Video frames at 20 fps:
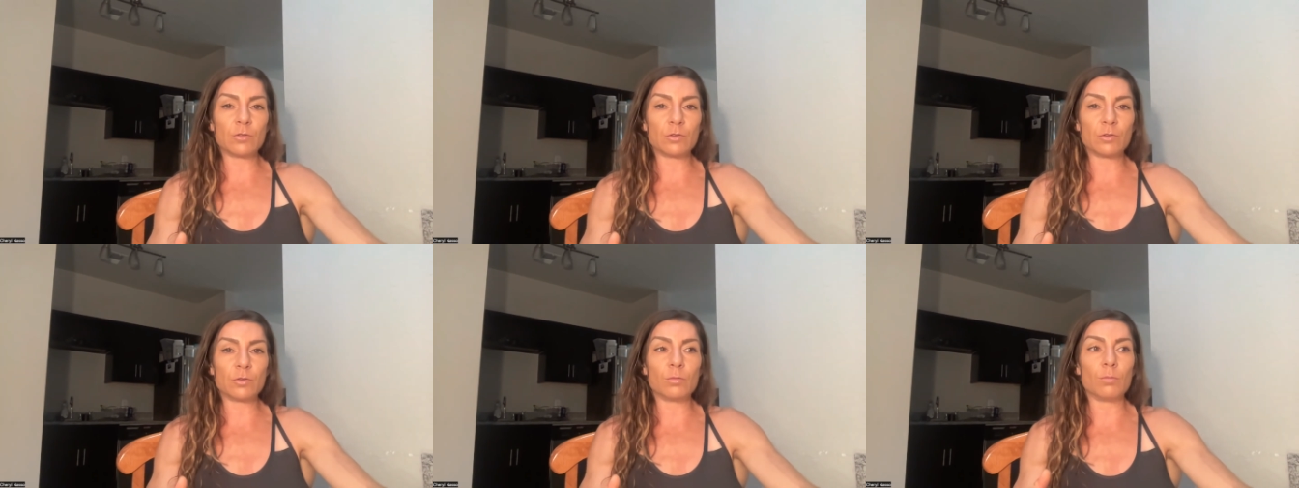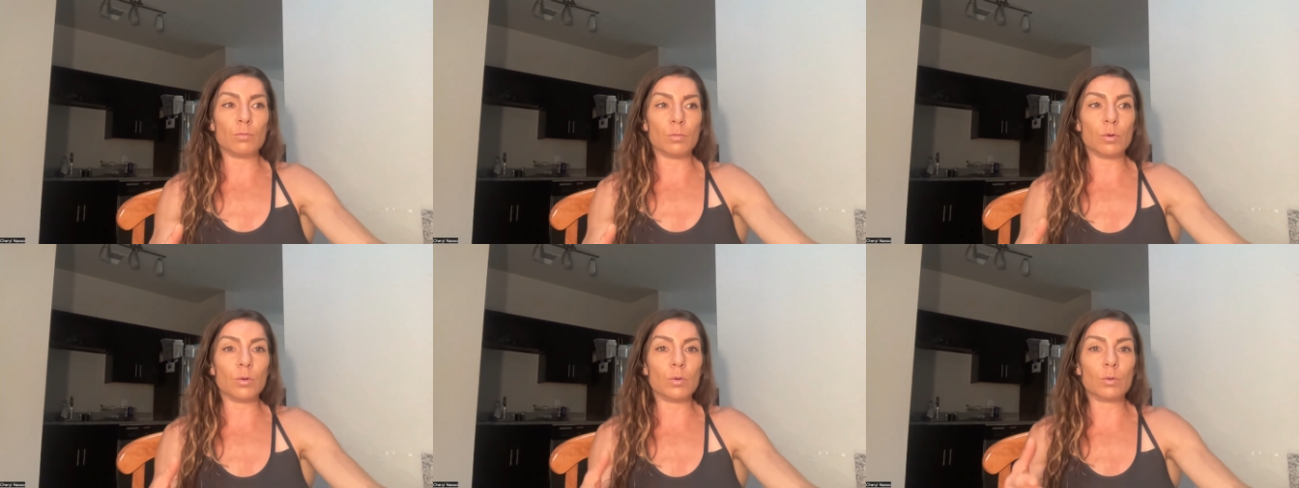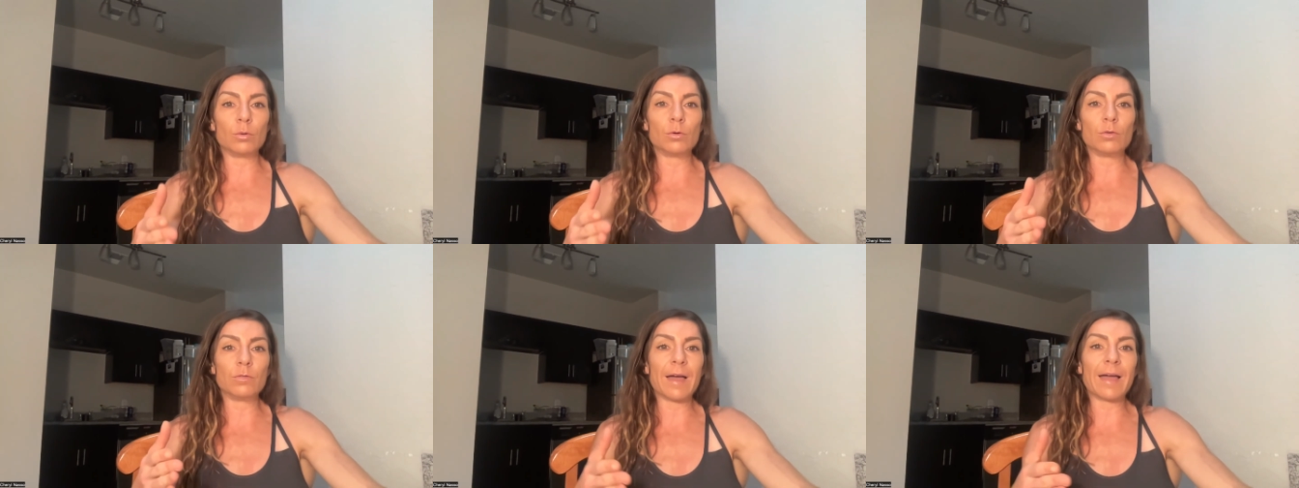to
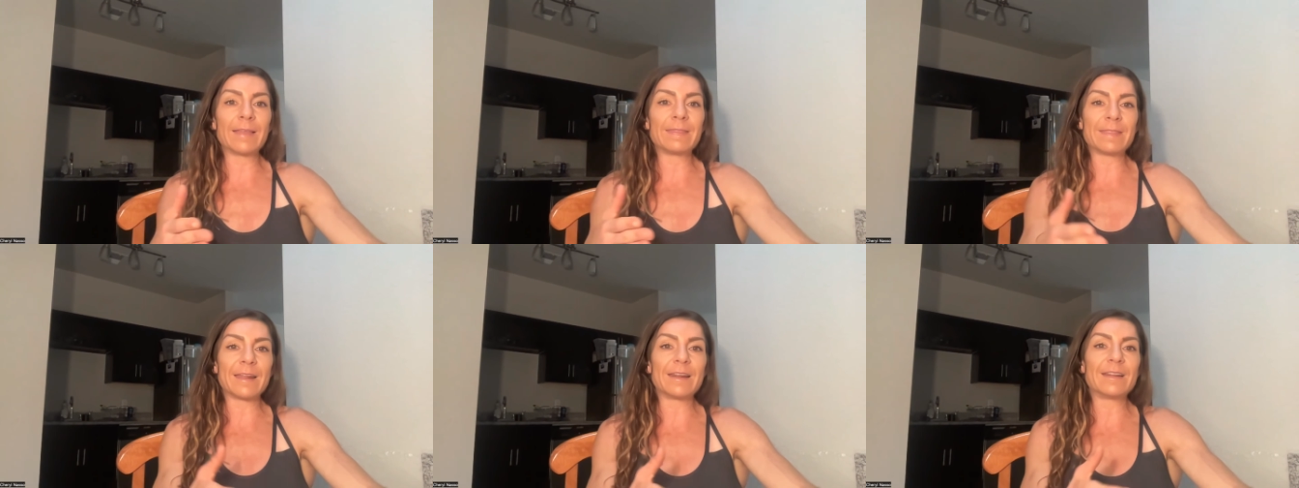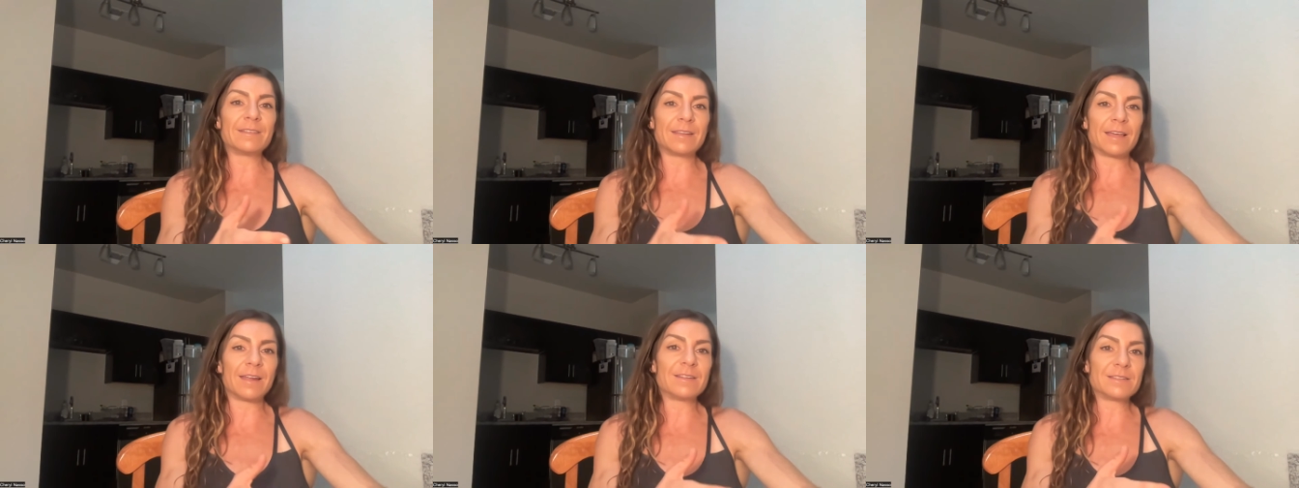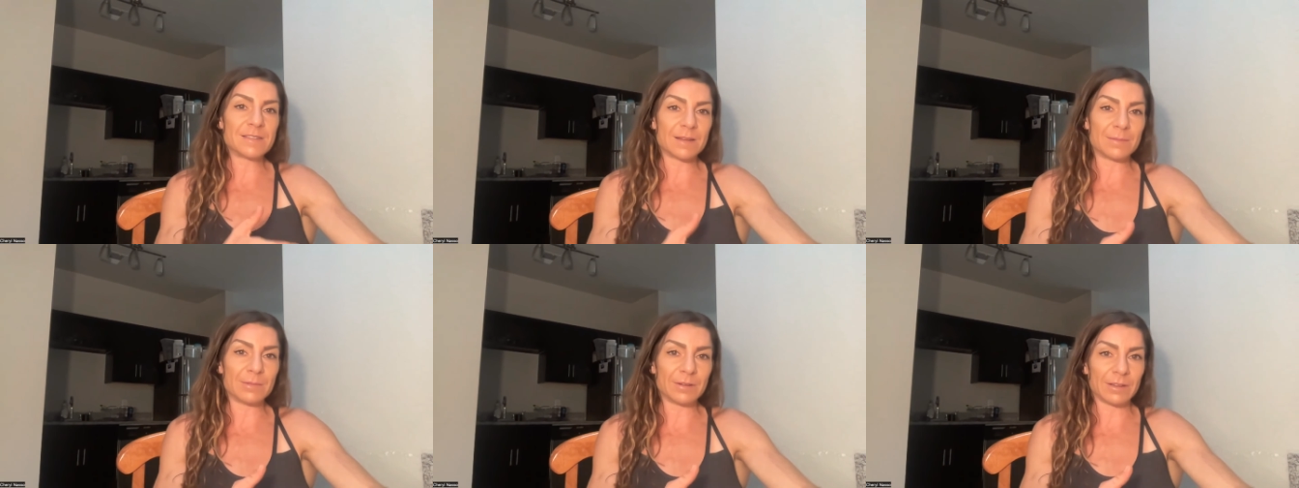move at that
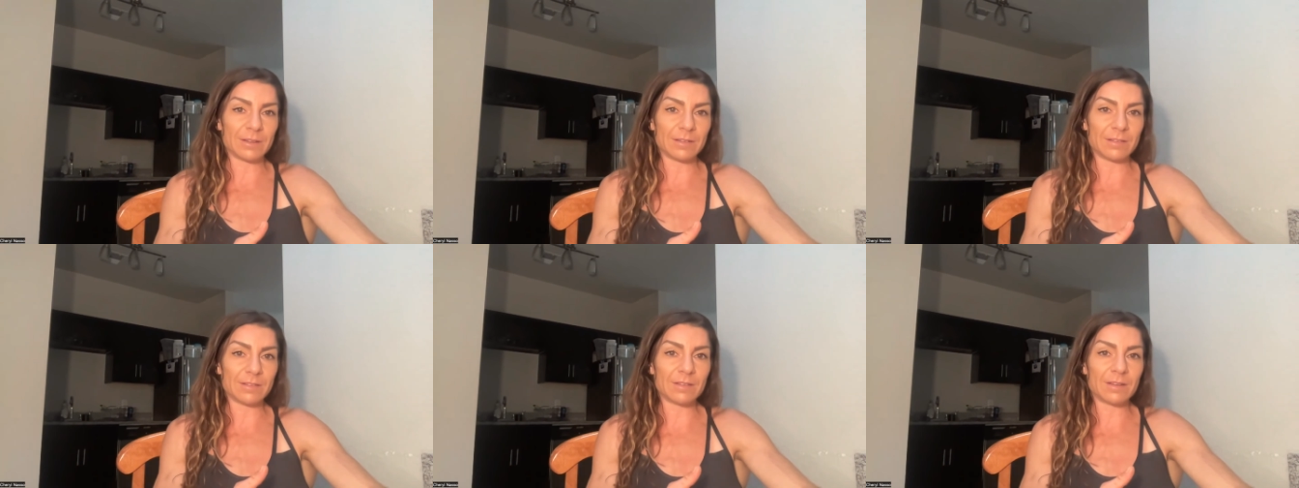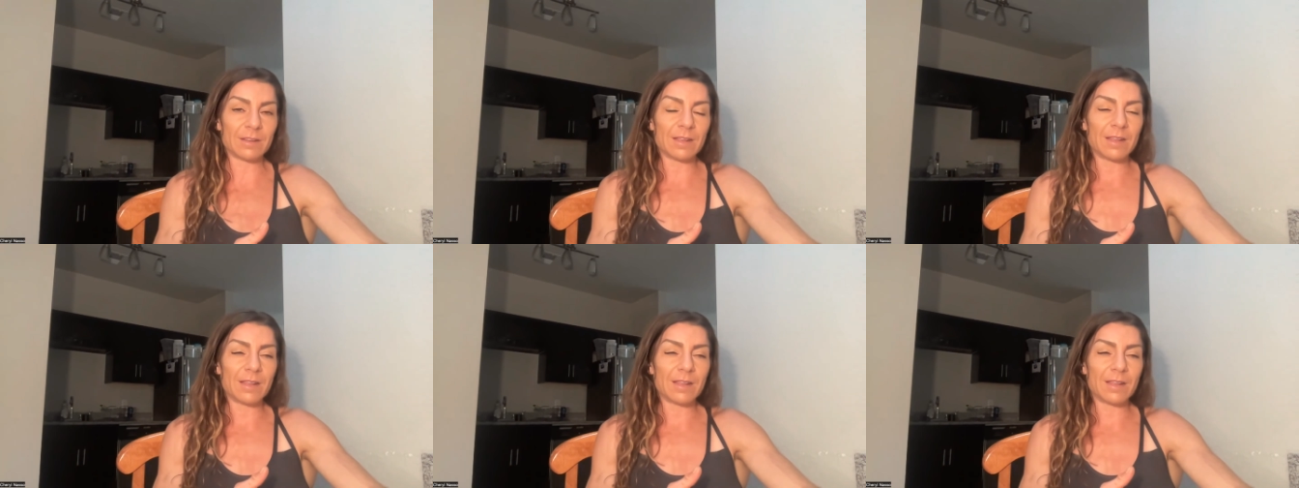intended stimulus,